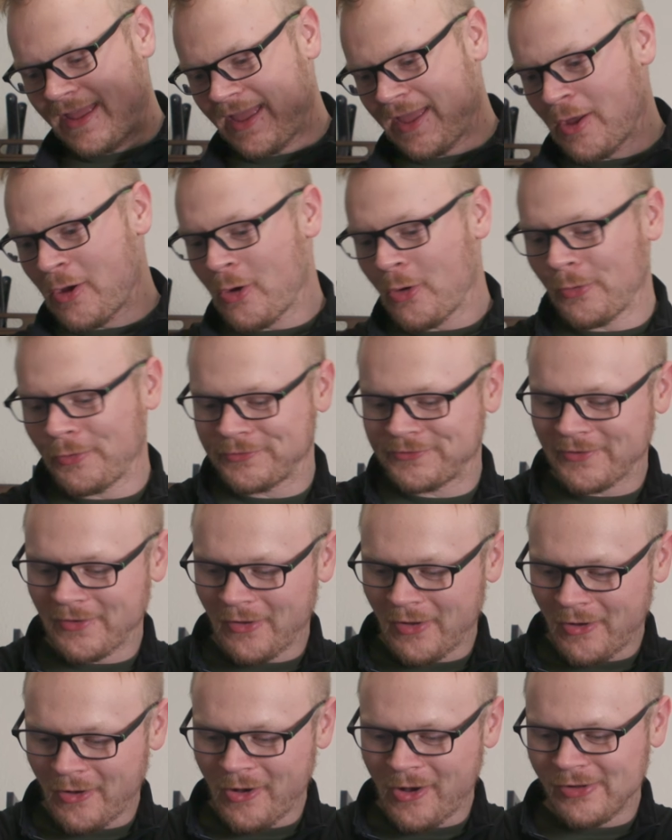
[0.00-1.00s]
it holds
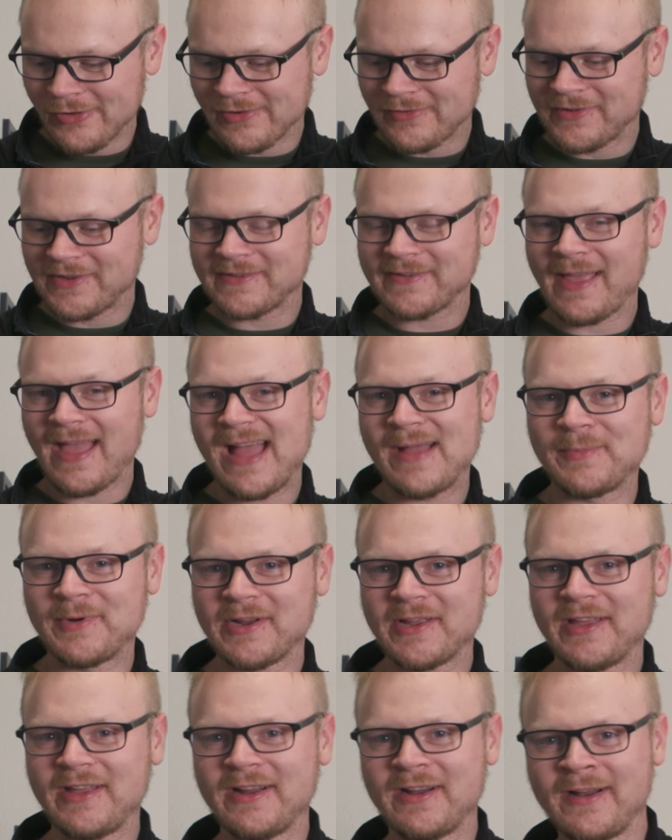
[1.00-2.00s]
all of this
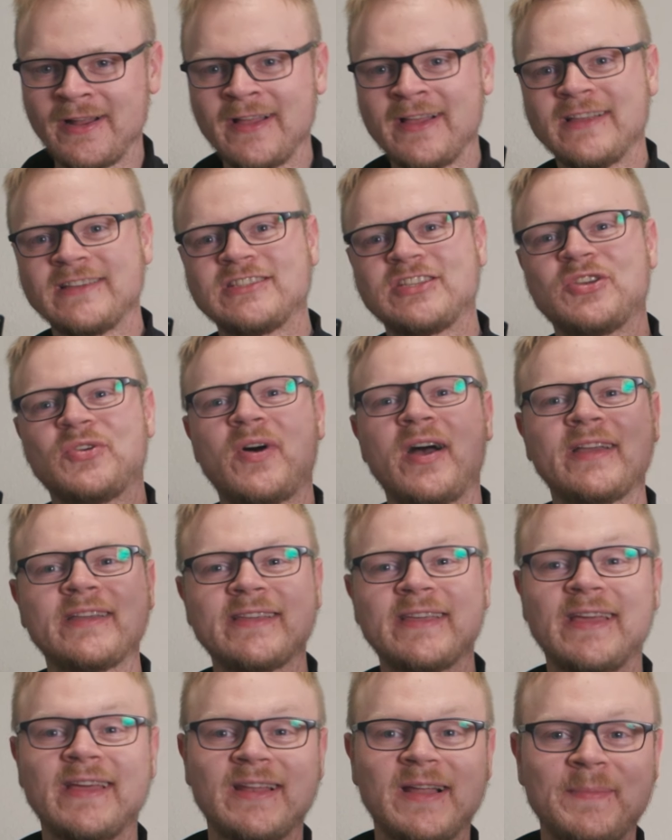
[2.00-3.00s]
camera gear, so I
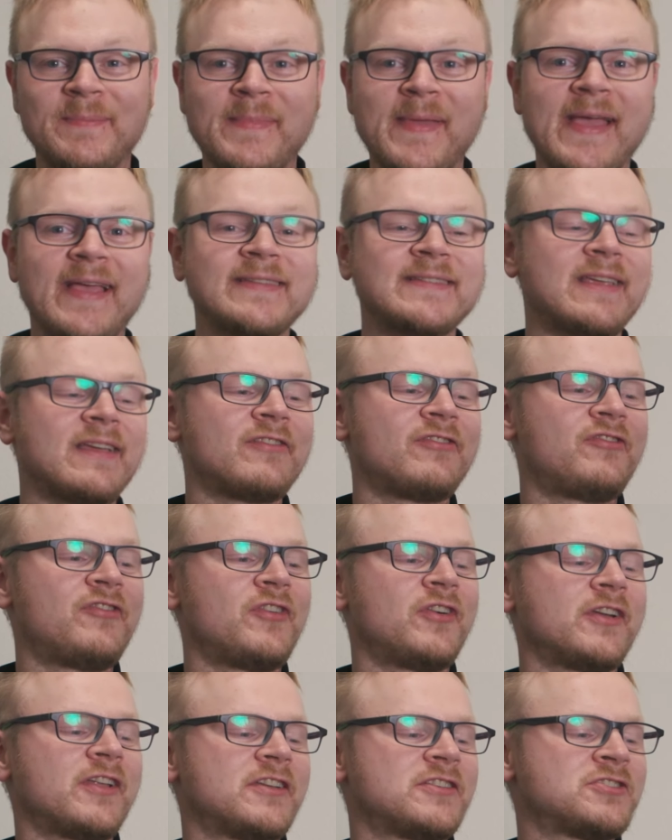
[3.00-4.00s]
can get amazing
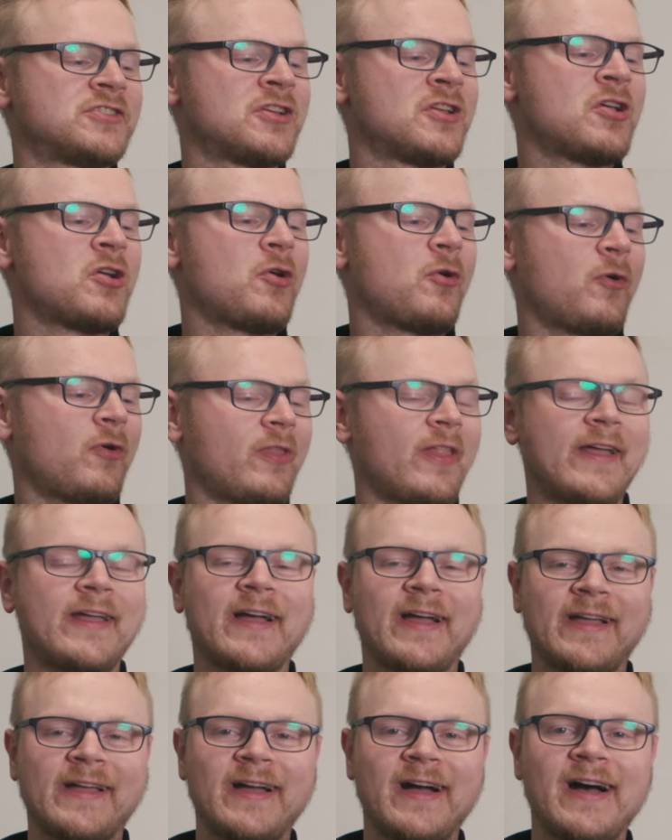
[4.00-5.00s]
footage
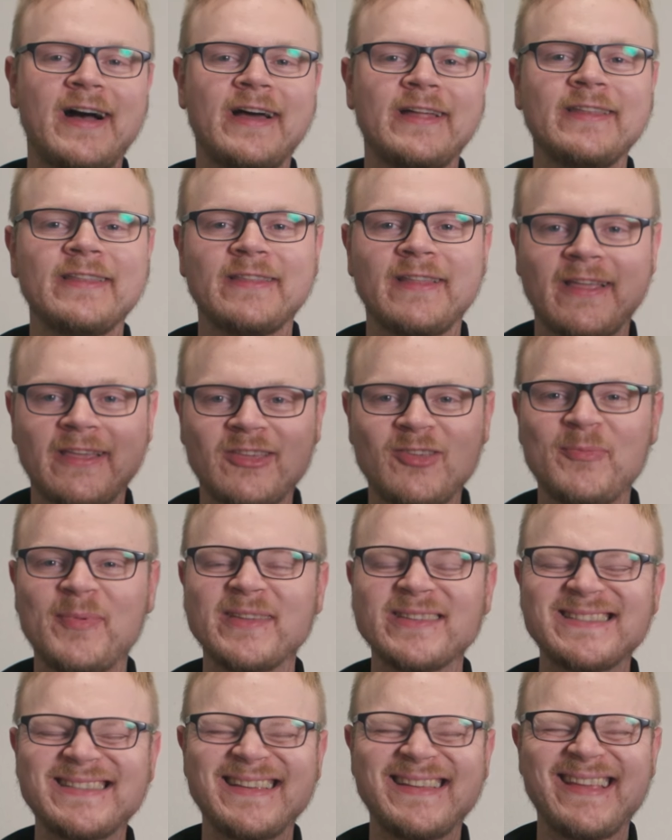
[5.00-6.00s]
like I got, like you've
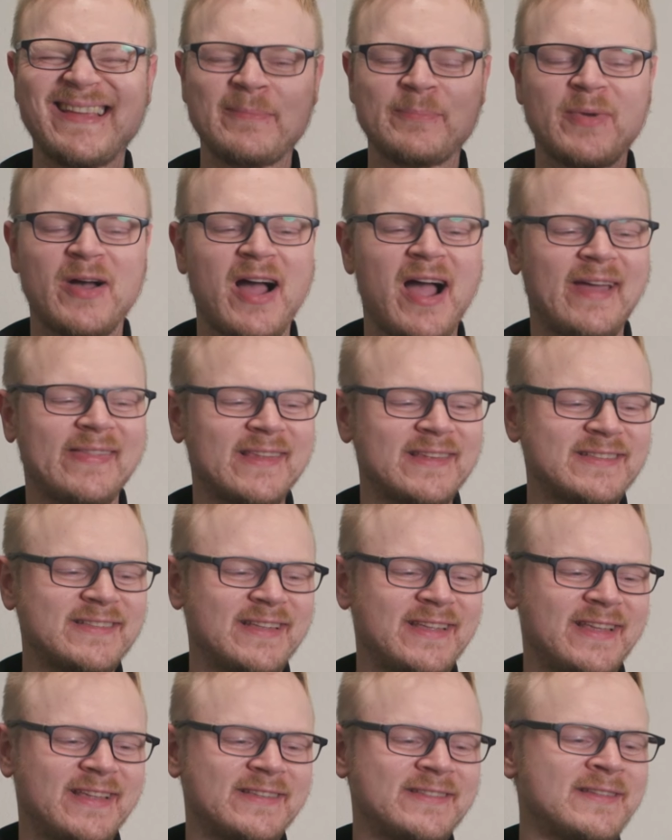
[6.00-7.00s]
been seeing behind the
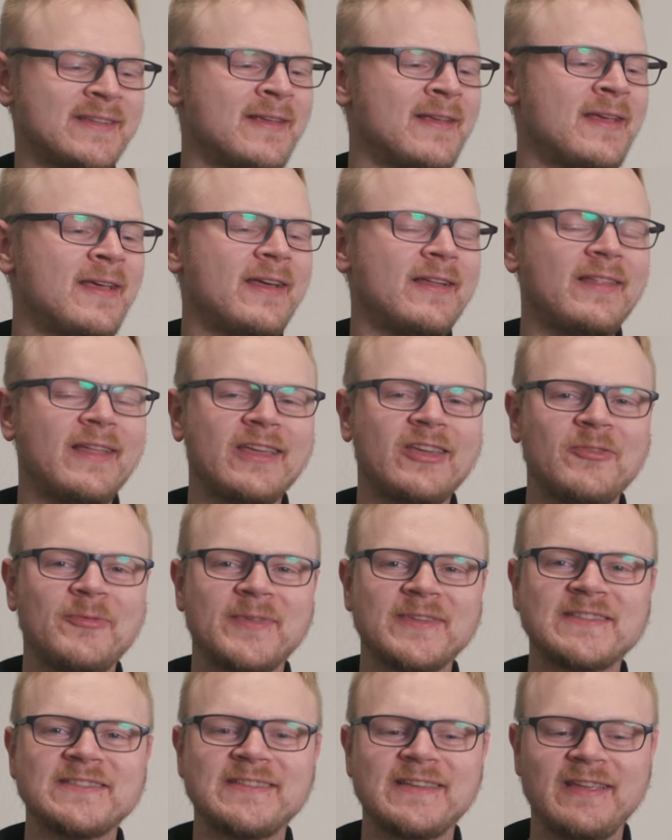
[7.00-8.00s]
scenes, like you've
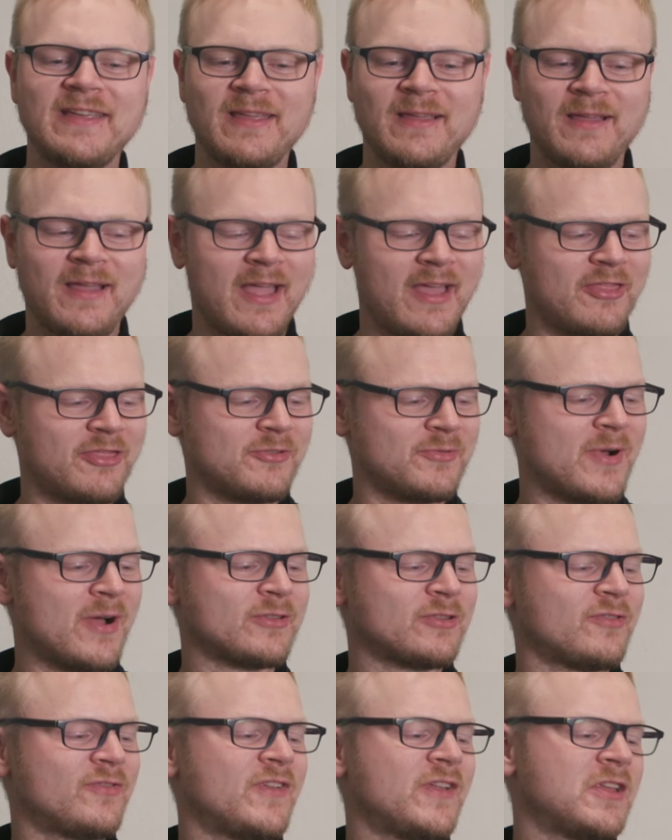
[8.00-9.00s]
been seeing
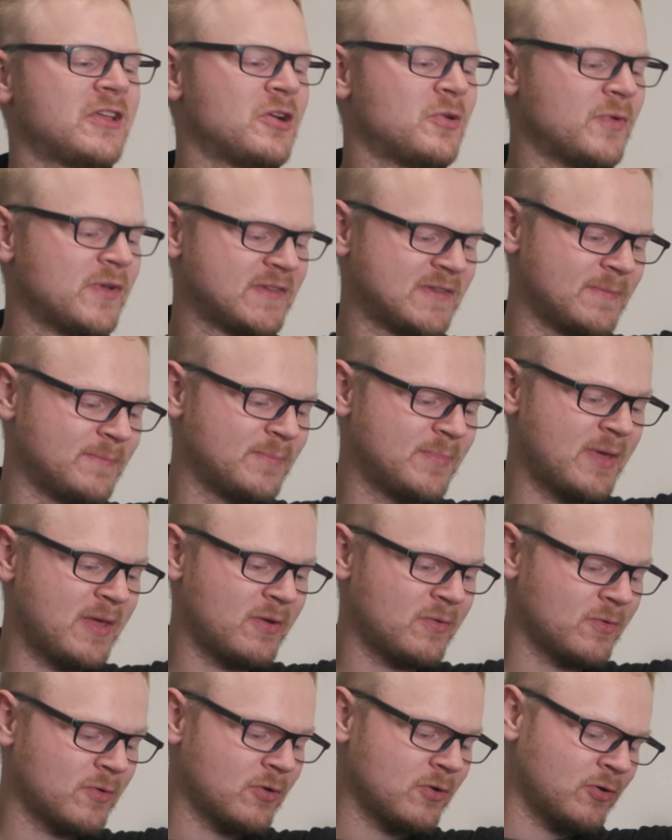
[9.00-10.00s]
throughout the video with some
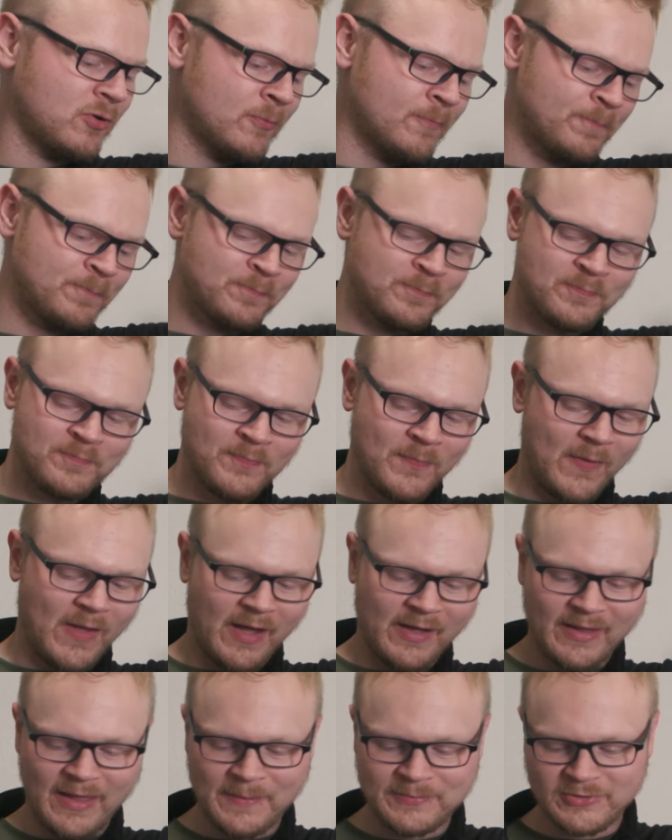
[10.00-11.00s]
B-roll.
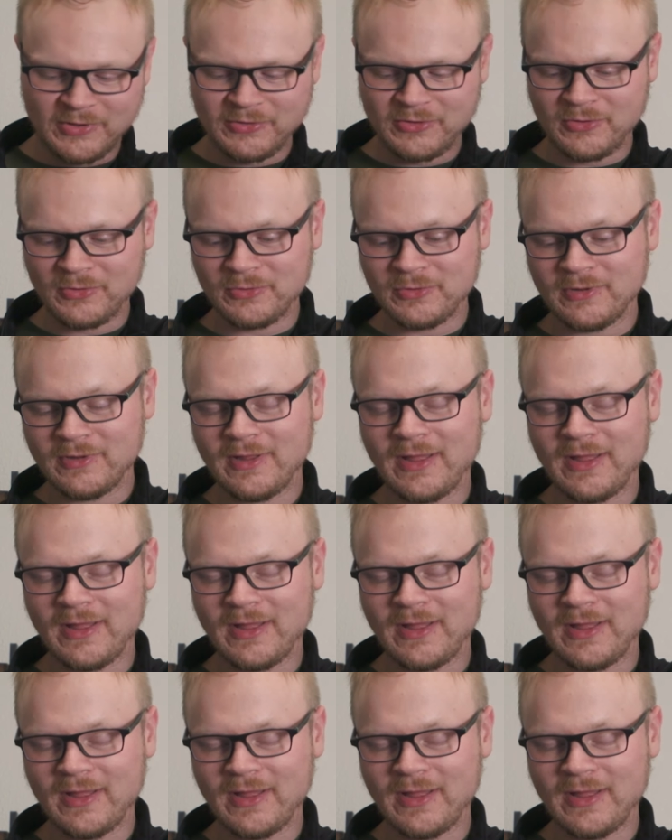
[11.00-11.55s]
I absolutely,